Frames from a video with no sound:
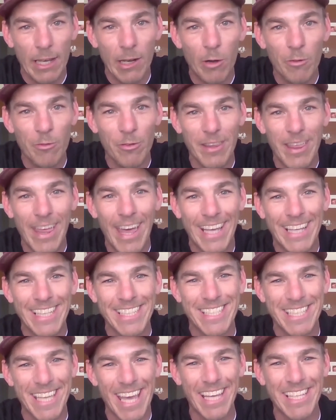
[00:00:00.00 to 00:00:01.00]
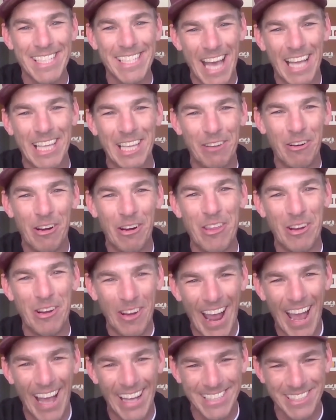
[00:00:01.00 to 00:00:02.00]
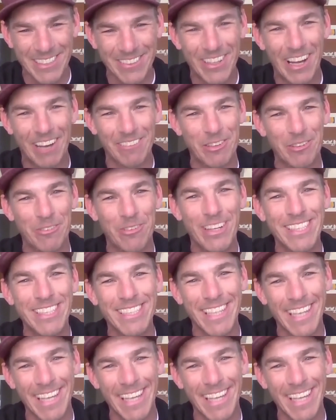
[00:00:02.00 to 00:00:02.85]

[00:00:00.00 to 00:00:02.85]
Hopefully they can stay exactly where they're at, so we don't have to risk it